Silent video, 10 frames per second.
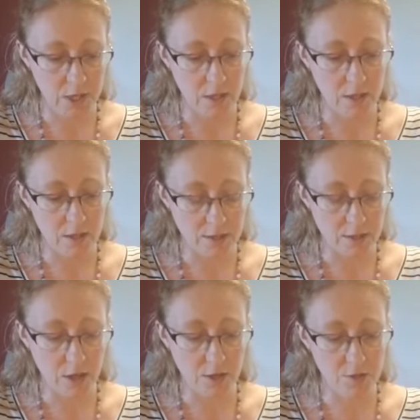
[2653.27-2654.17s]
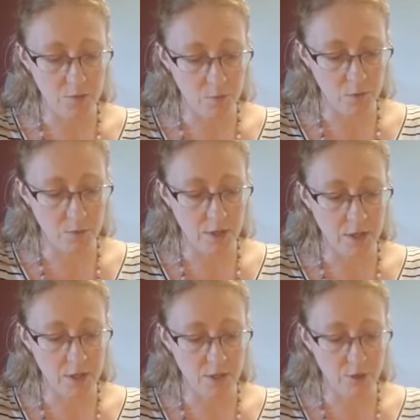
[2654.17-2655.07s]
This card is
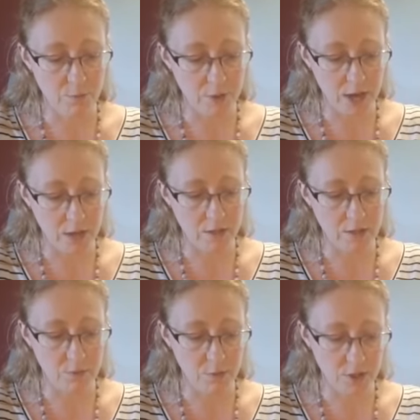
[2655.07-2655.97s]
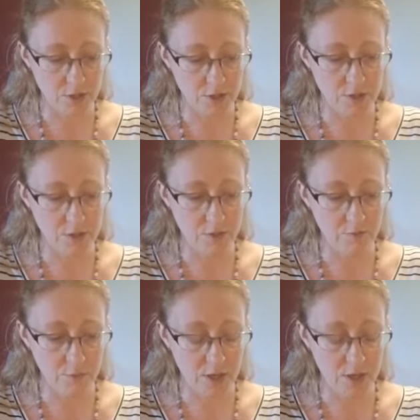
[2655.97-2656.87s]
wooing you back to the pleasures of
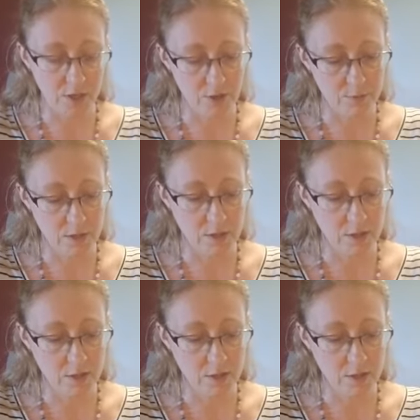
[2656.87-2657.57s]
being human,